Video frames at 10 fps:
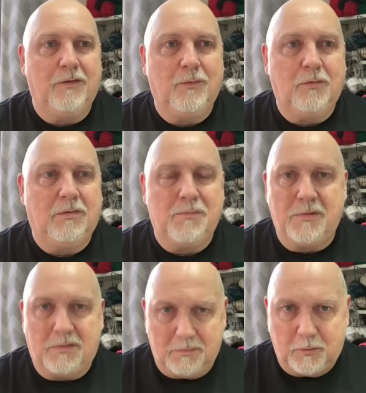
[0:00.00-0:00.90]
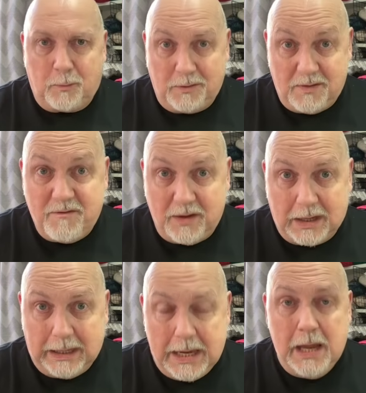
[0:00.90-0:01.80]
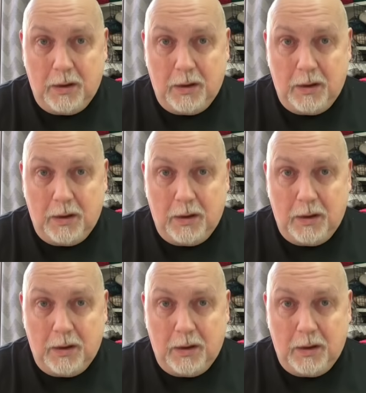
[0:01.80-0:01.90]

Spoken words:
It was specifically,